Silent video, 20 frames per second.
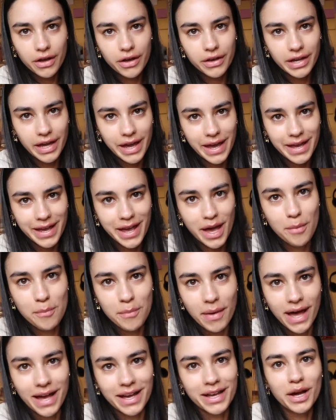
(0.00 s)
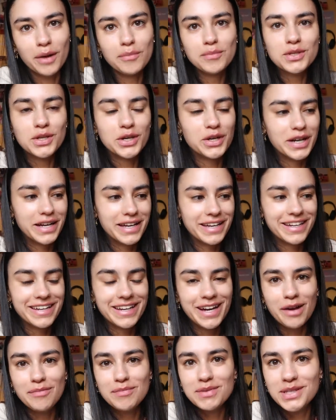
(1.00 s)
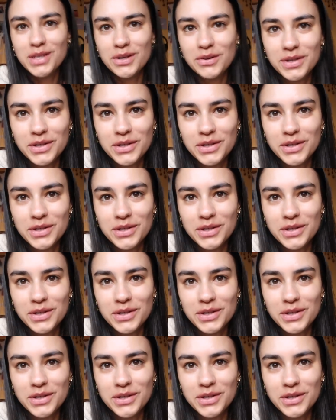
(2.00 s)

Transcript: Okay, I'm back. I'm sorry. I'm so